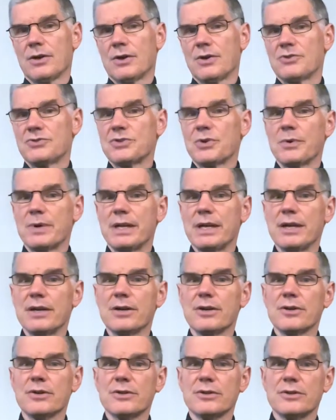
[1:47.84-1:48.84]
So
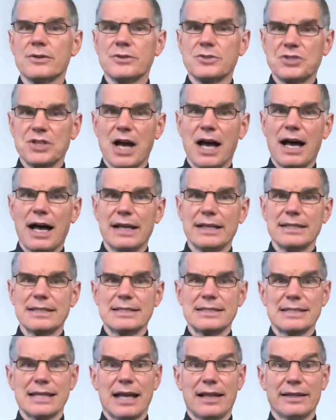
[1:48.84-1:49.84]
here John
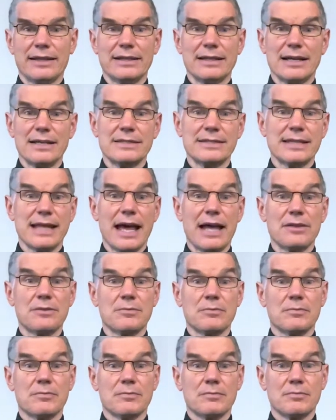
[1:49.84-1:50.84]
is telling us
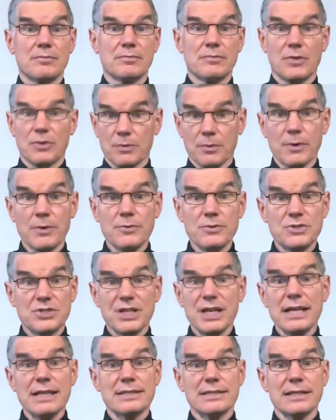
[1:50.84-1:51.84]
that through
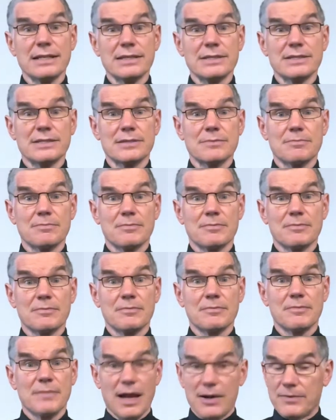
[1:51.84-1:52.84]
Jesus,
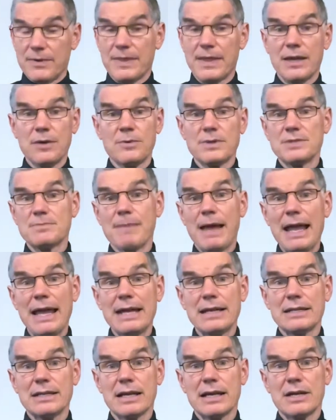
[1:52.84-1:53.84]
everything was
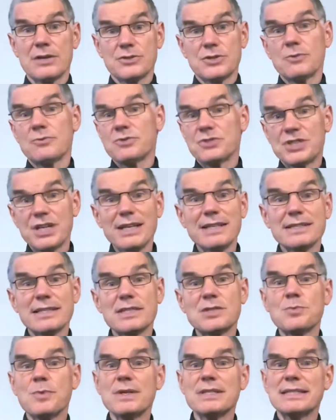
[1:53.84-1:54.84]
made. So
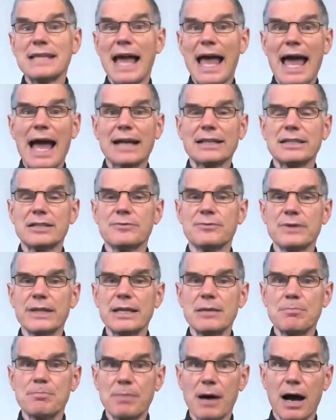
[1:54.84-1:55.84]
Jesus was
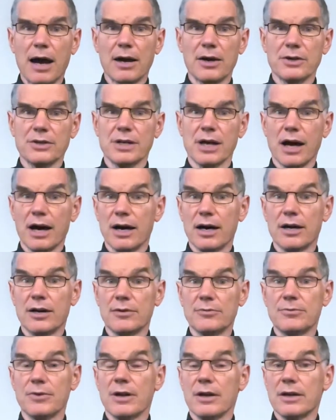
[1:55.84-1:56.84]
actively part
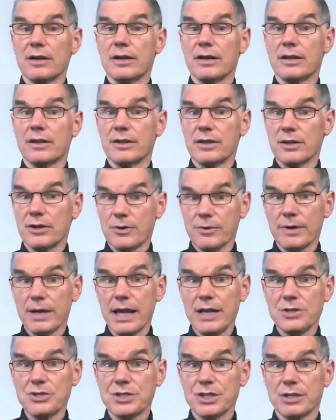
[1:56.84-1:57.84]
of the
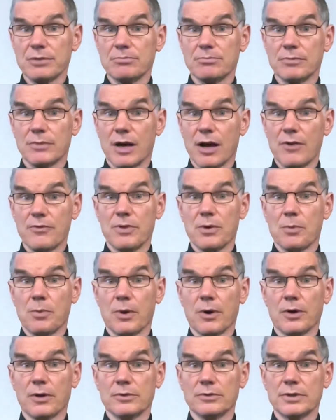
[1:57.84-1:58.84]
creation of the
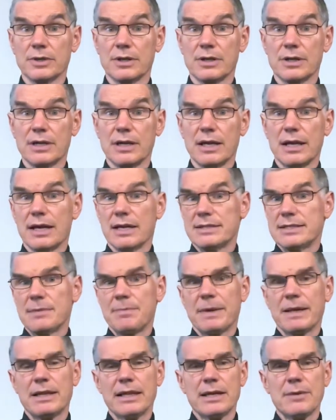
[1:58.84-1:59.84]
world.
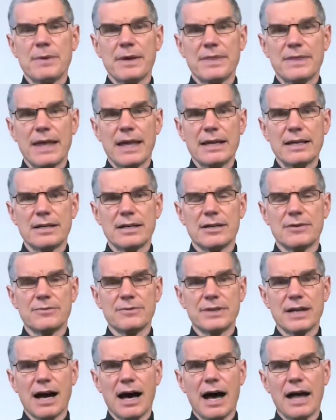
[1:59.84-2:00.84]
Typically, we think
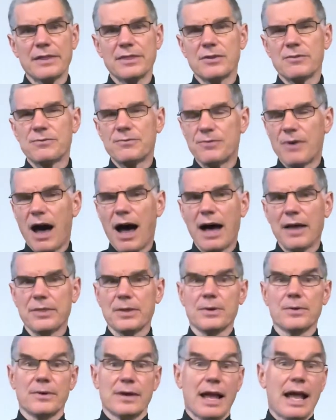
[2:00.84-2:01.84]
of God the
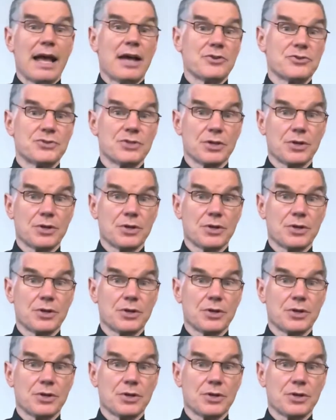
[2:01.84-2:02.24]
Father as the